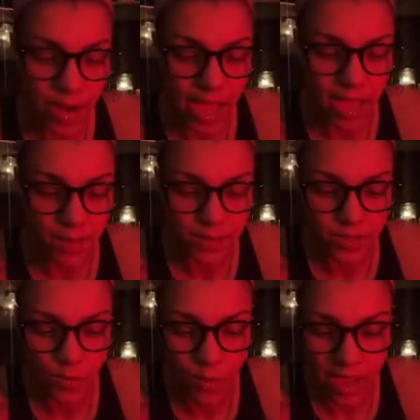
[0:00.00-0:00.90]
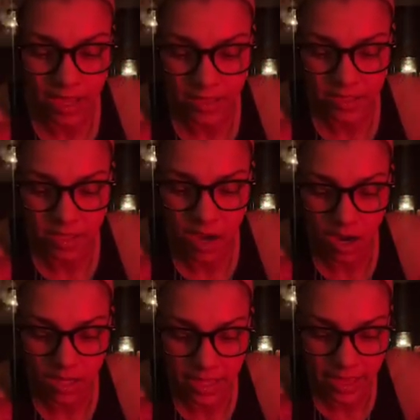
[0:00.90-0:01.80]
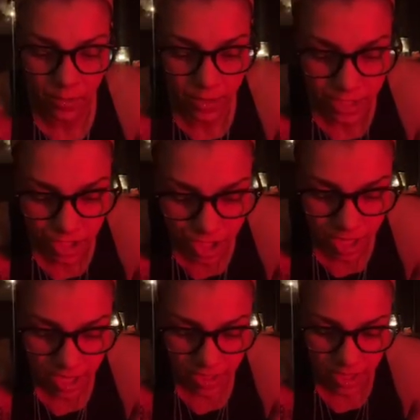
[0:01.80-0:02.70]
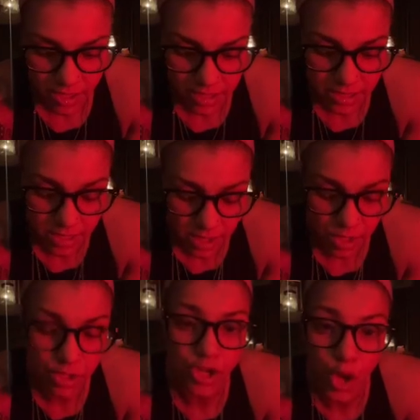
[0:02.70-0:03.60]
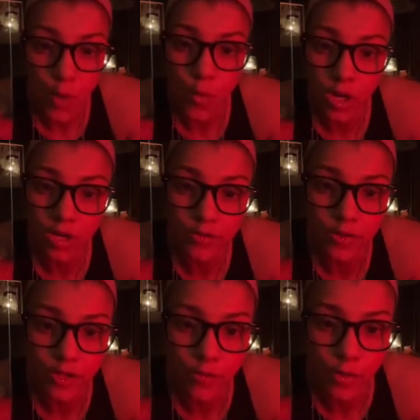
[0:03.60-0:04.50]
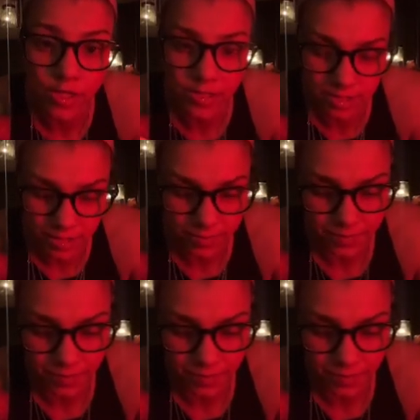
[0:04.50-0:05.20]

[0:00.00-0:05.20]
perhaps why in the Tagara language there is still no word for divorce.